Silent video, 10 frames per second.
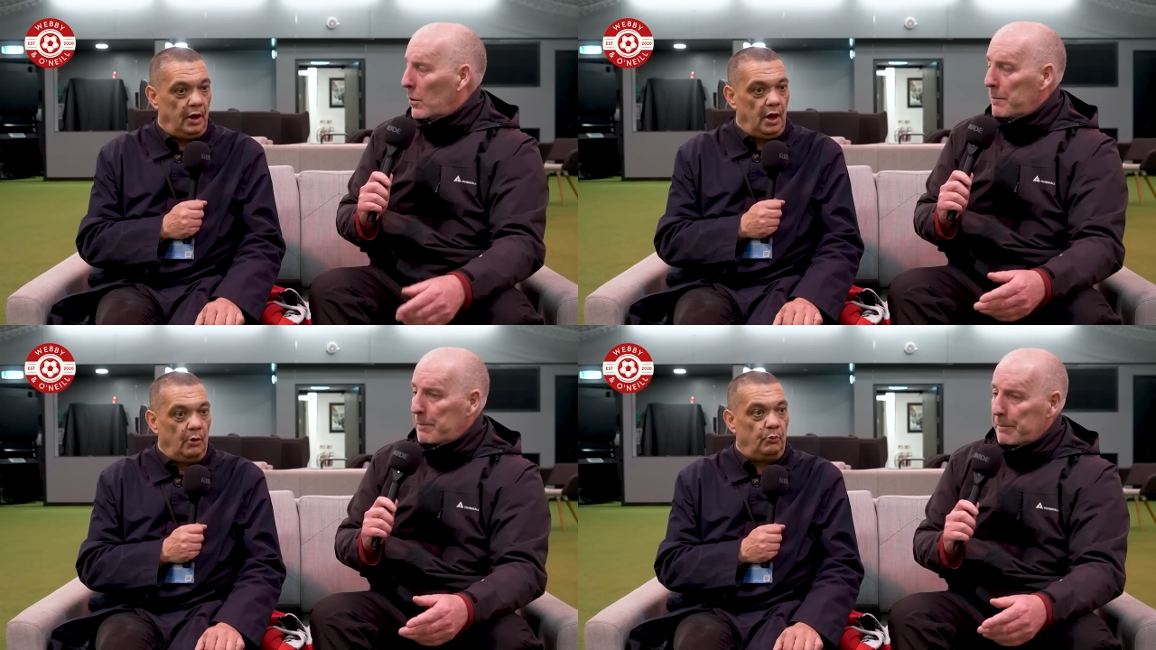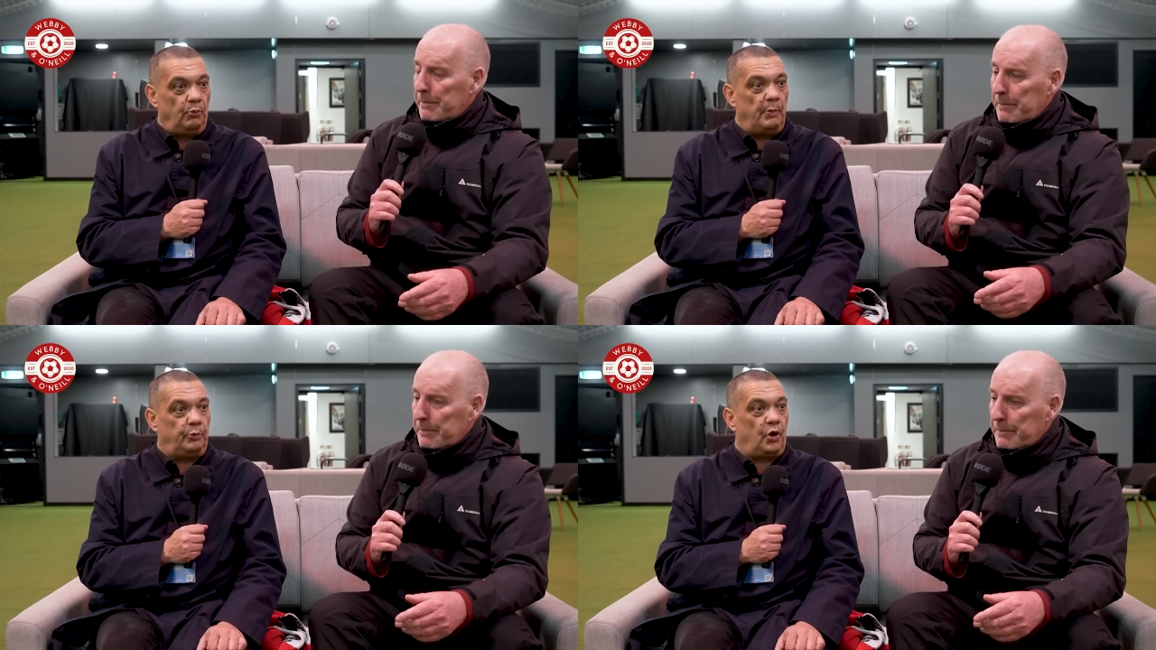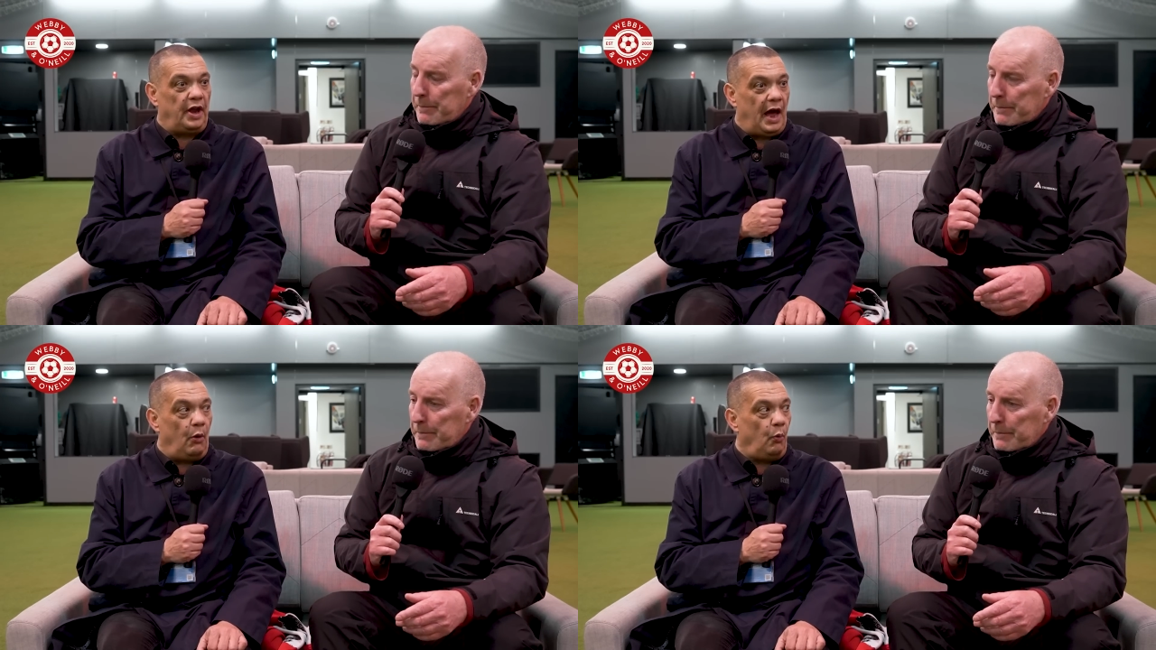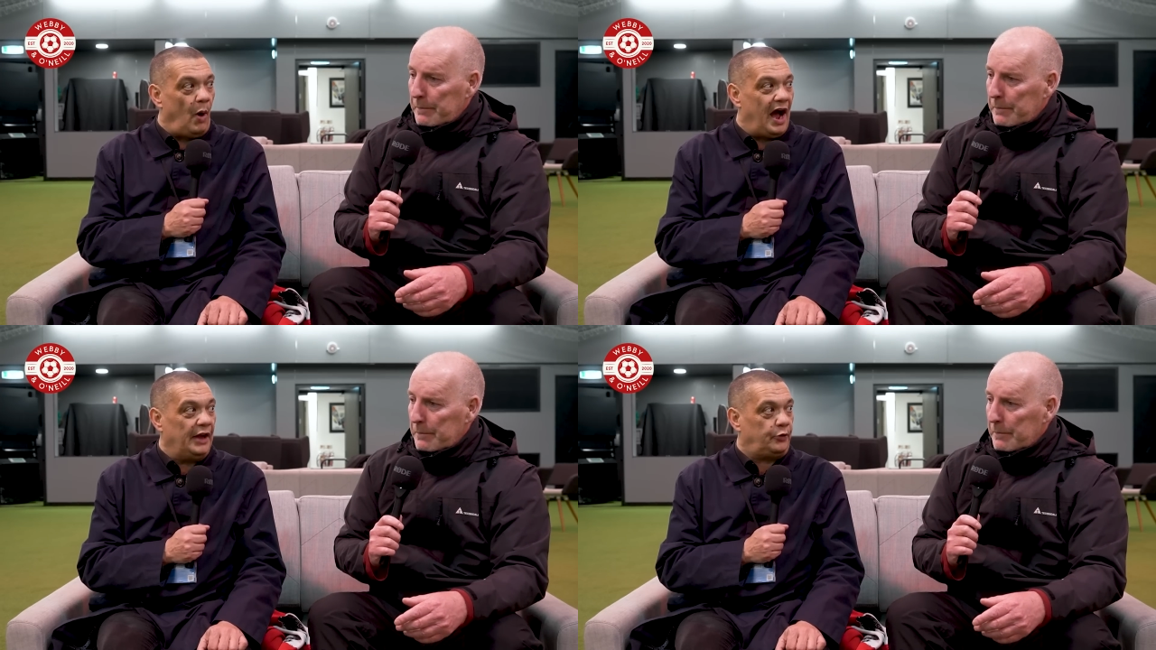Speaker 1: Go on. We got it out
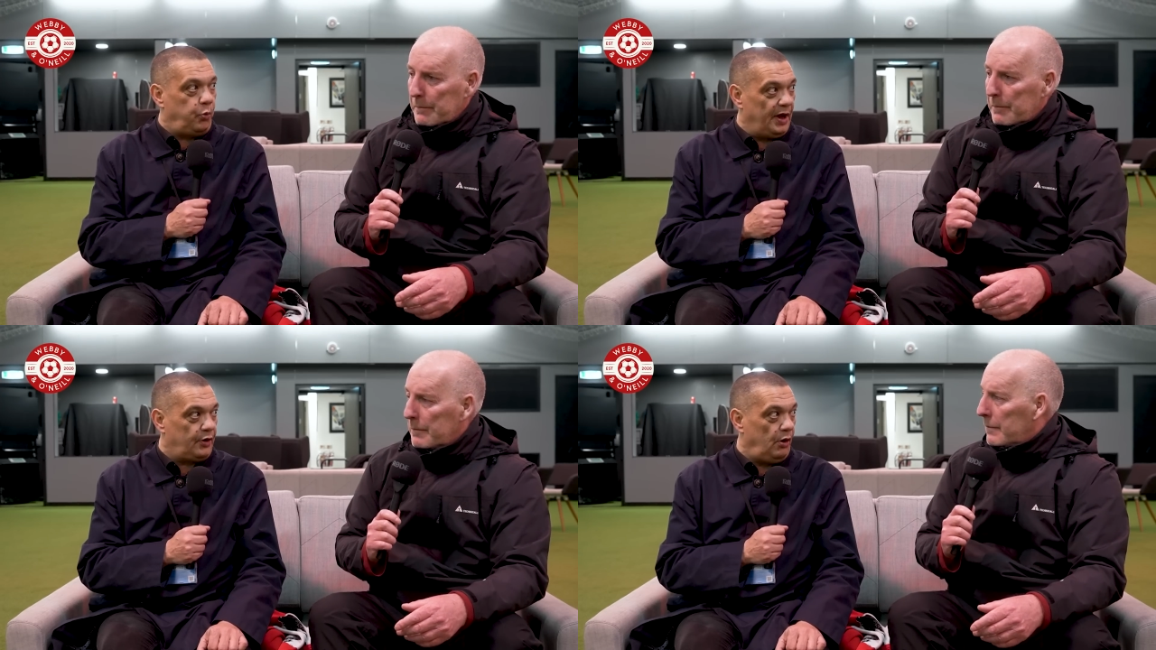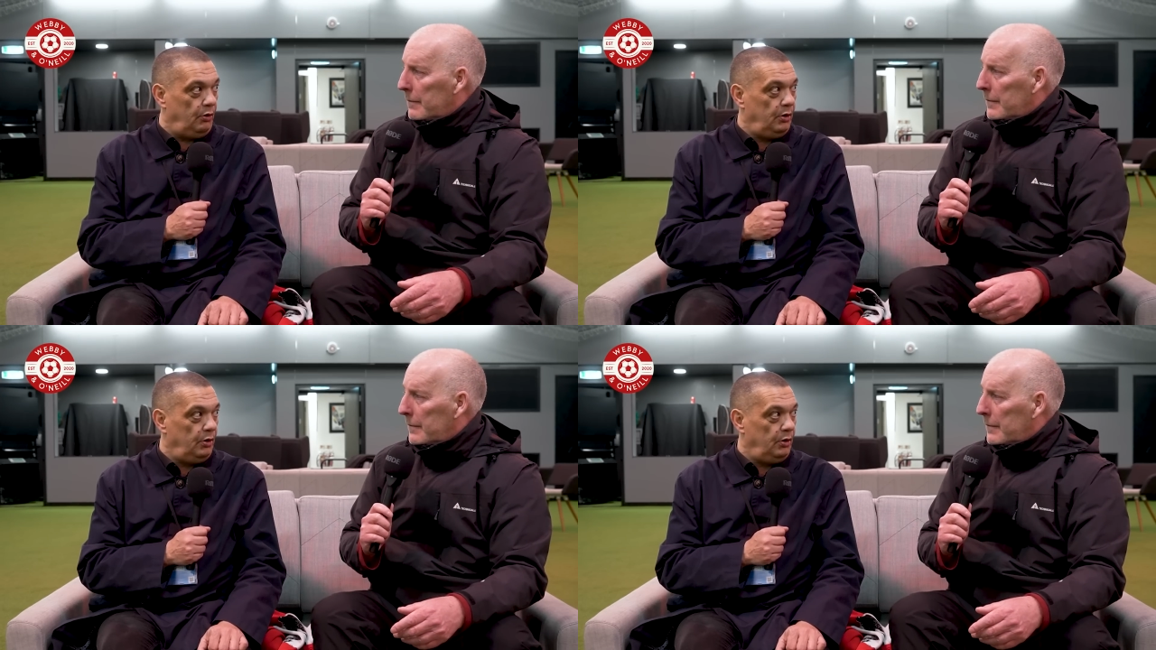wide quicker.